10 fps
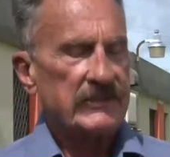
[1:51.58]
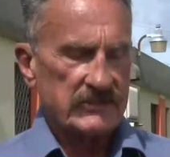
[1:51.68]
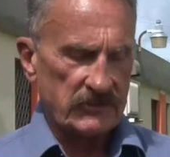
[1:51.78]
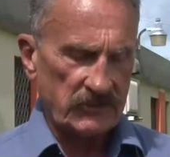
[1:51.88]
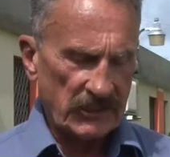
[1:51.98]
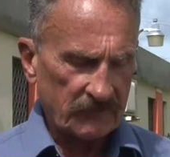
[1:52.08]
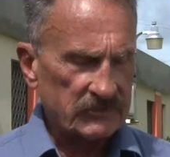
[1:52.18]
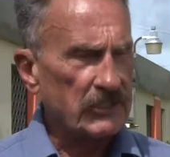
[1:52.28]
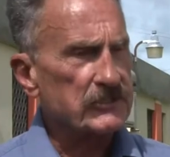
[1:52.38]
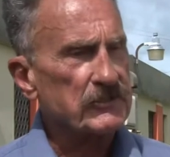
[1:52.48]
So you have
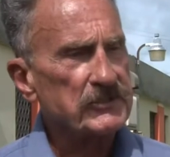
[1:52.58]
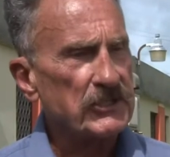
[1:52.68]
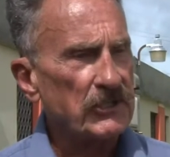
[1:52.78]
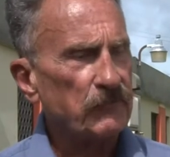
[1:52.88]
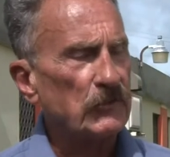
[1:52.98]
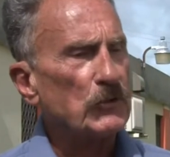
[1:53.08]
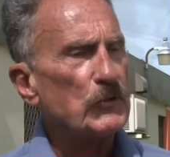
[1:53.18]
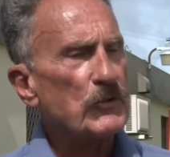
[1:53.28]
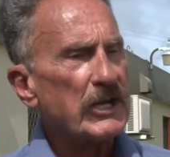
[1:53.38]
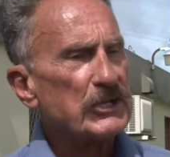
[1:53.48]
to ask yourself, well,
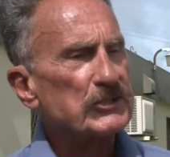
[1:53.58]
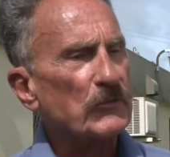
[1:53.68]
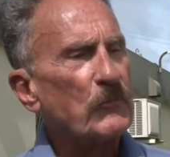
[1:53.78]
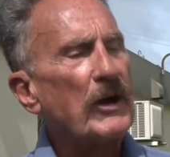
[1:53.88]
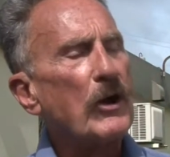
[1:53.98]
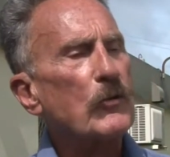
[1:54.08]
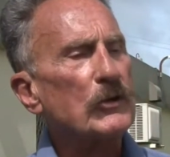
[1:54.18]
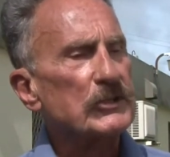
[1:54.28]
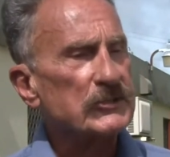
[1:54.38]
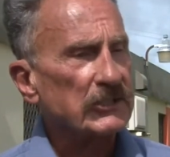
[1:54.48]
who has the
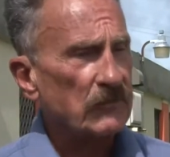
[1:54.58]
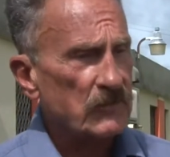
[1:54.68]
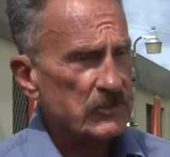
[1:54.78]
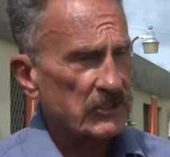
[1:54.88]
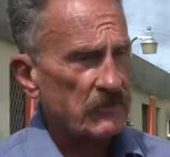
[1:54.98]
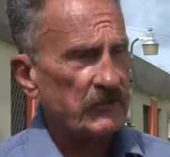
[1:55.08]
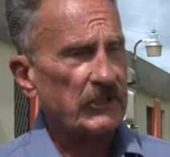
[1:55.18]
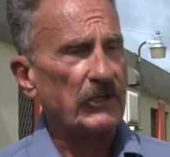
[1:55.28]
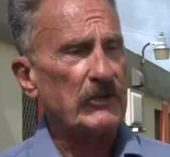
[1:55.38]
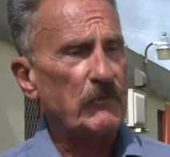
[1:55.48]
power to give the
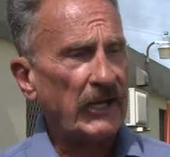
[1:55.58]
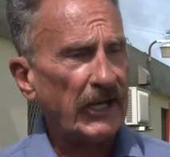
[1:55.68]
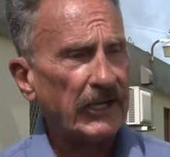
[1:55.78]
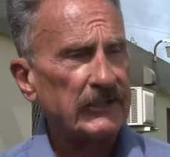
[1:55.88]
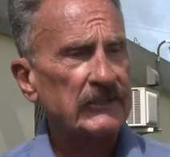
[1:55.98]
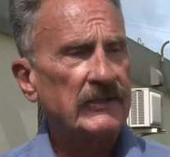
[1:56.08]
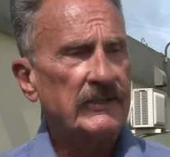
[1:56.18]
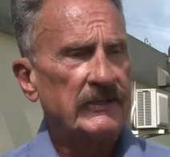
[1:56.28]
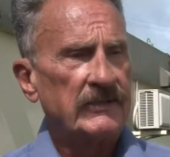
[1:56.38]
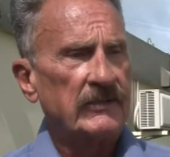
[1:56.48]
seminary back?
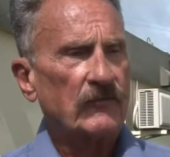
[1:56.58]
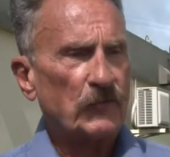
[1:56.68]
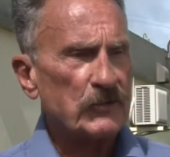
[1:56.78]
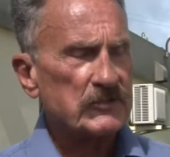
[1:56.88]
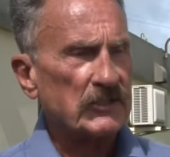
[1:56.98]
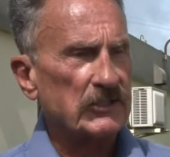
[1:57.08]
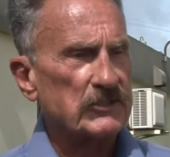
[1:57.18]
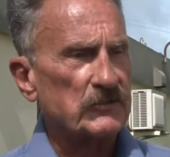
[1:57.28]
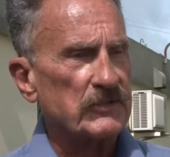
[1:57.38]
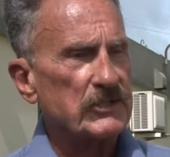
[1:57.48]
The first
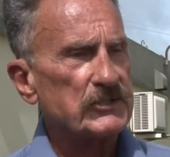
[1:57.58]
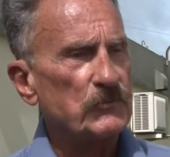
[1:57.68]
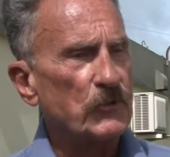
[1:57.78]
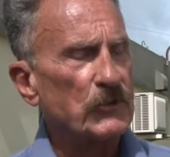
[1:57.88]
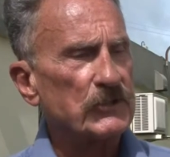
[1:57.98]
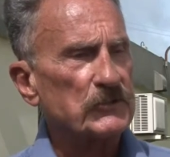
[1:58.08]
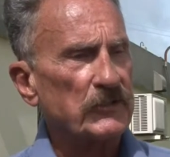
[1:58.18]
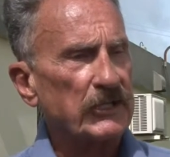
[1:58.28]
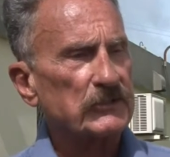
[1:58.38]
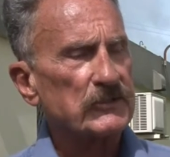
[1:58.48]
answer is the board of
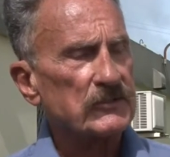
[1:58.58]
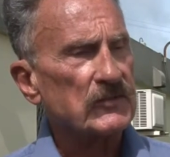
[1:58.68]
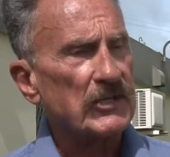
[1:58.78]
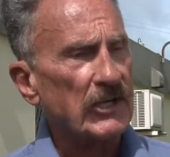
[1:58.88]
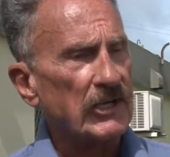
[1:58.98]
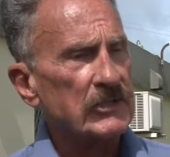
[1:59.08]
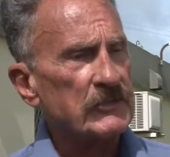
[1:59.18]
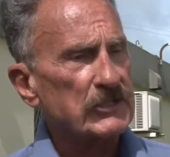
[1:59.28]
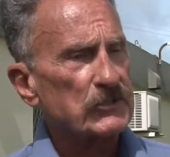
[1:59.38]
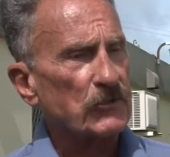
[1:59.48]
directors of the
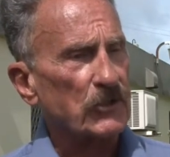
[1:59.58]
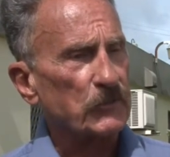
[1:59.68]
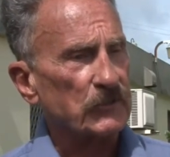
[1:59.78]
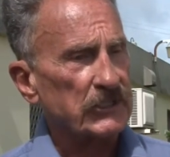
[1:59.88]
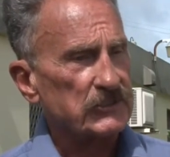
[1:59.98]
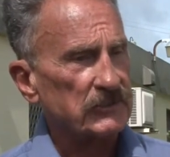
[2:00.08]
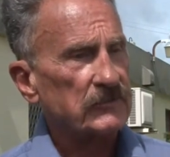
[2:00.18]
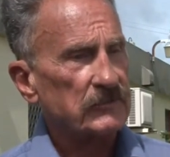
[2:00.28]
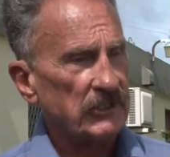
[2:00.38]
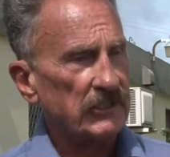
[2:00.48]
RMS Corporation,
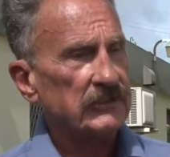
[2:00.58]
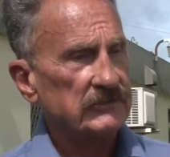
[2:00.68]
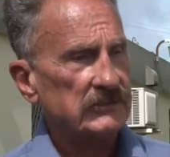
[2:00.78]
right?